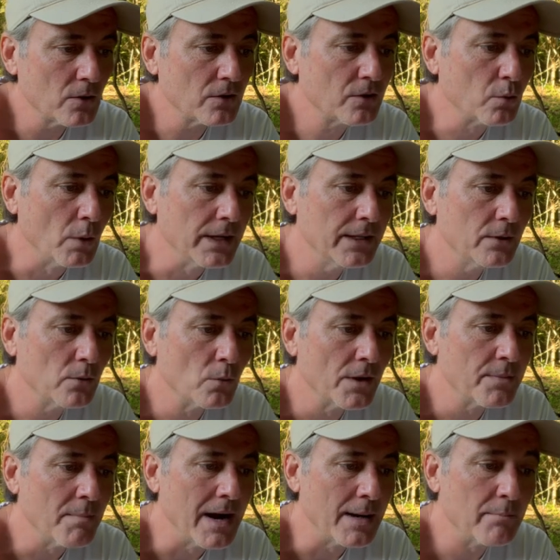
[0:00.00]
suite
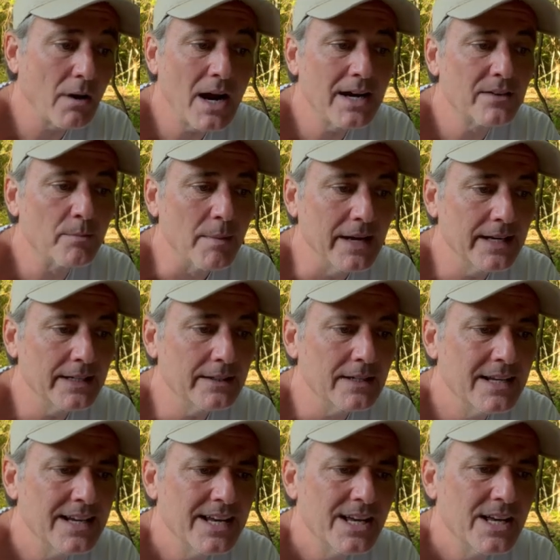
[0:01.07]
with my bridesmaid.
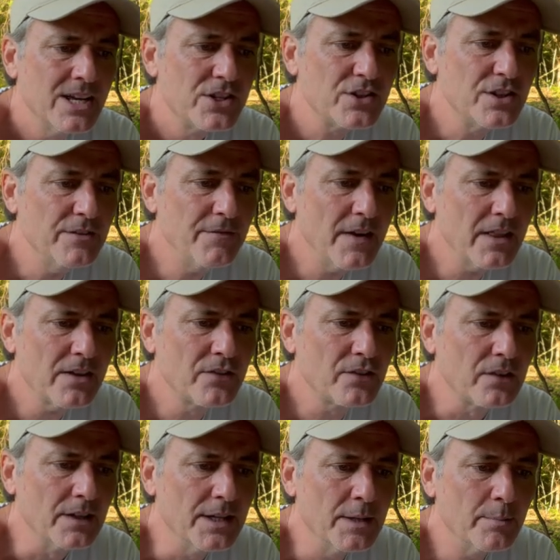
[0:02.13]
She fell
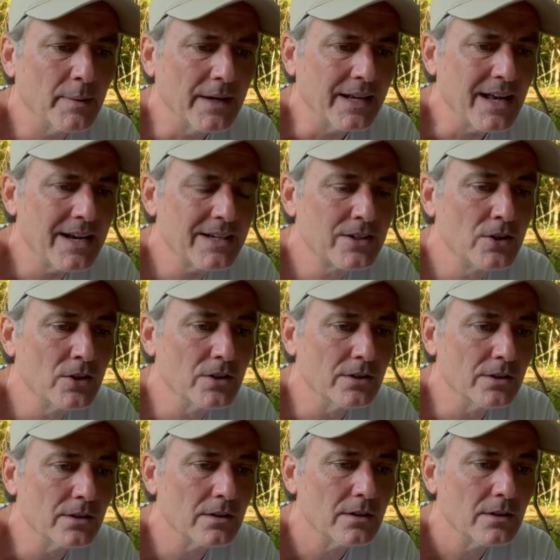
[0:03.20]
asleep, and I
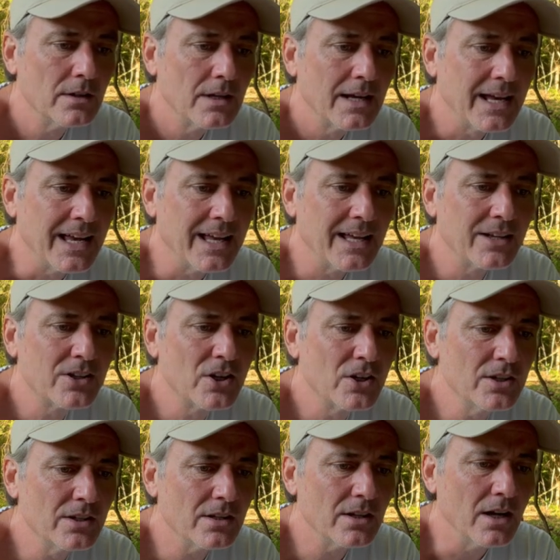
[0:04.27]
couldn't,
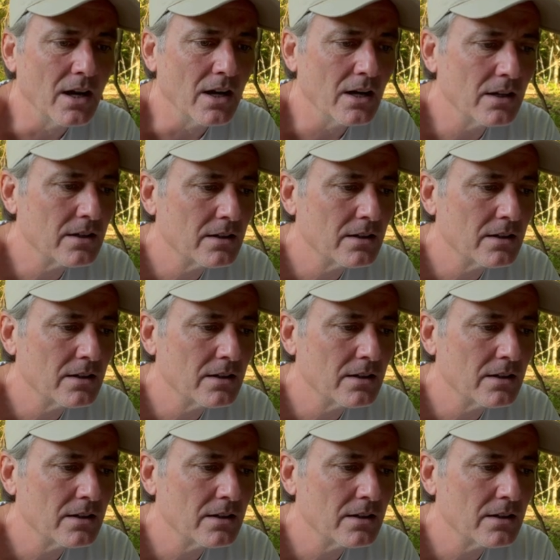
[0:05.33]
couldn't, uh,